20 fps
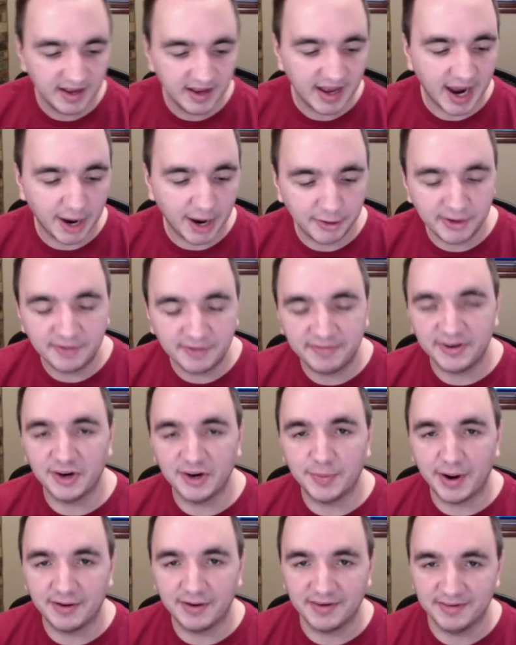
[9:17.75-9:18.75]
how do you feel
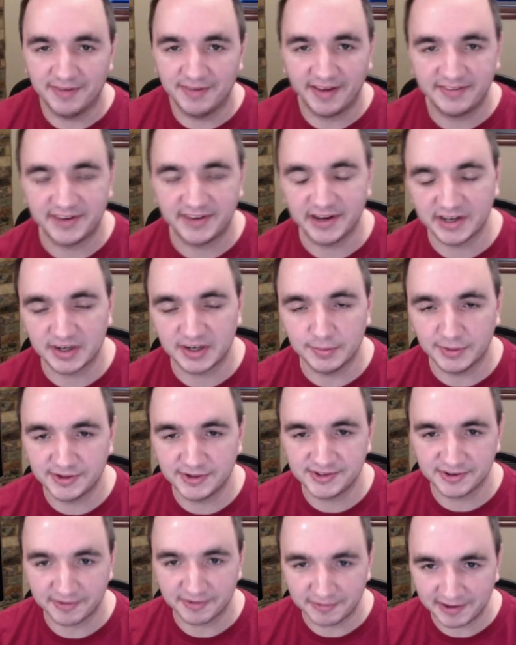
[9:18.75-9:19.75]
about investing in
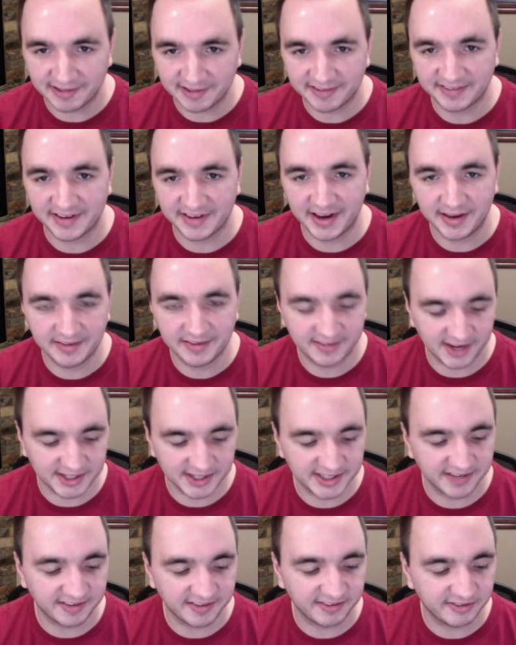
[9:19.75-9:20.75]
commercial real estate such
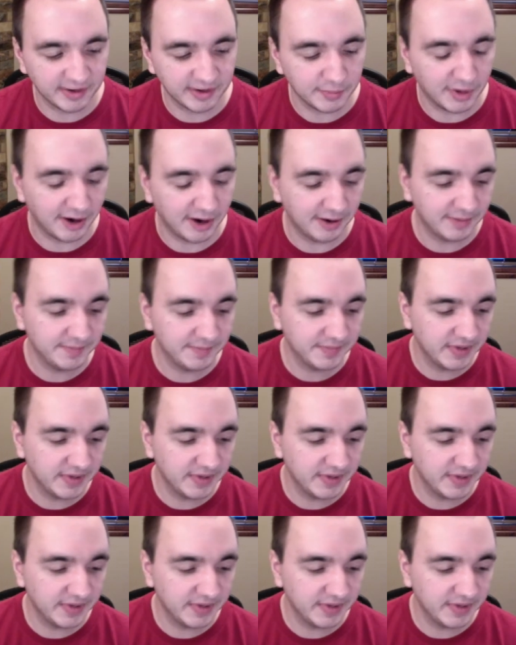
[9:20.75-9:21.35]
as a strip mall?